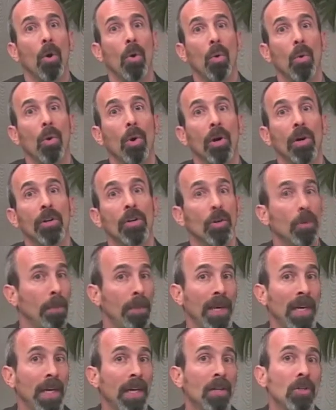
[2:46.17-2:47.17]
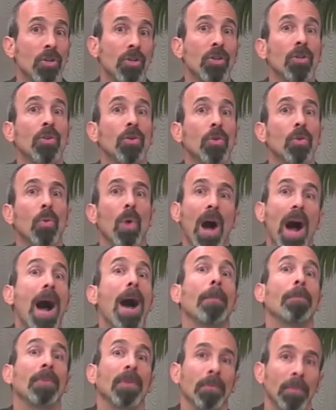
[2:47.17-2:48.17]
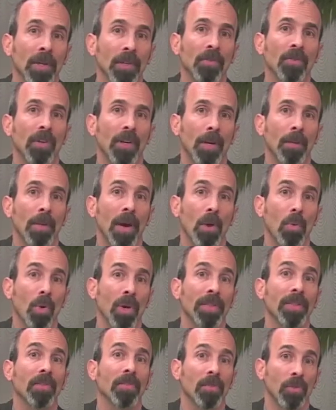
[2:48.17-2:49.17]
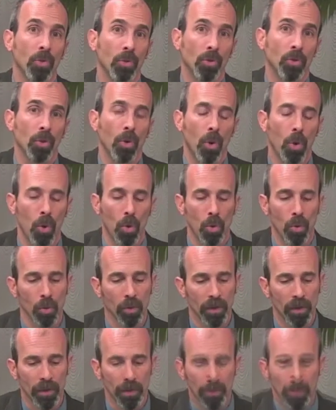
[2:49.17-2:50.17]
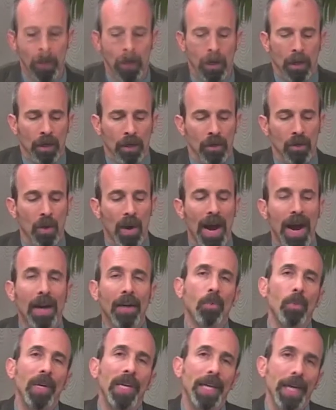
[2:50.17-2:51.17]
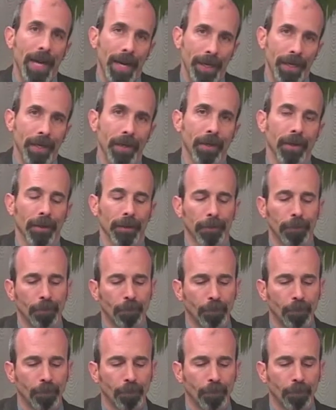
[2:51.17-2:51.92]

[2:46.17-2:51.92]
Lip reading: or you're being too optimistic about what the future holds. So how did we get here?